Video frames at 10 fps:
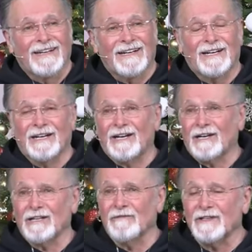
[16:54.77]
Uh,
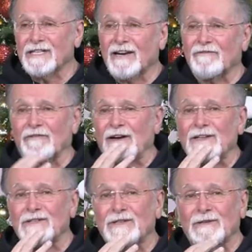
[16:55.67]
all of us have
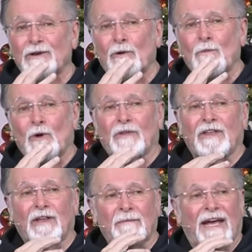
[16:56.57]
friends who know more
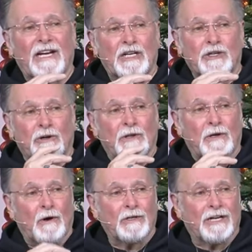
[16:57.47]
than the manager or the
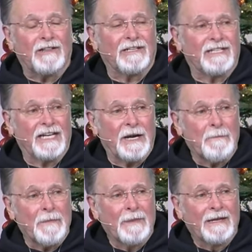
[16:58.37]
coach on the
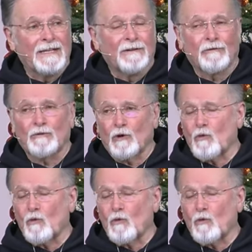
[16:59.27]
team when we're